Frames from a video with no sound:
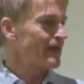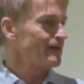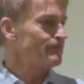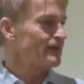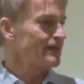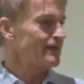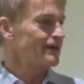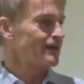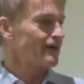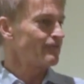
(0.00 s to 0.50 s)

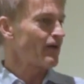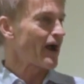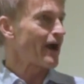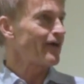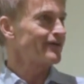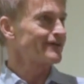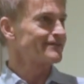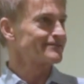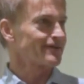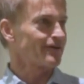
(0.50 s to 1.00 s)
baby
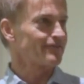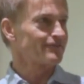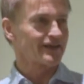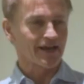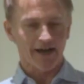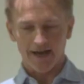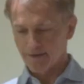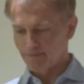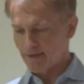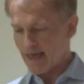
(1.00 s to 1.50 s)
variant of
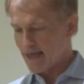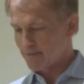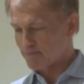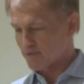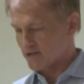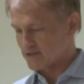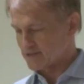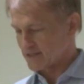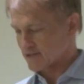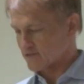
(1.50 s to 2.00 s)
the IBA
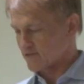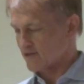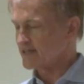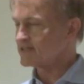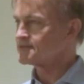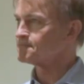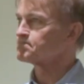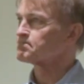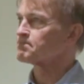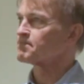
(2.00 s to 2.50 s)
project,
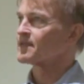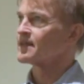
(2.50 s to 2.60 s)
right?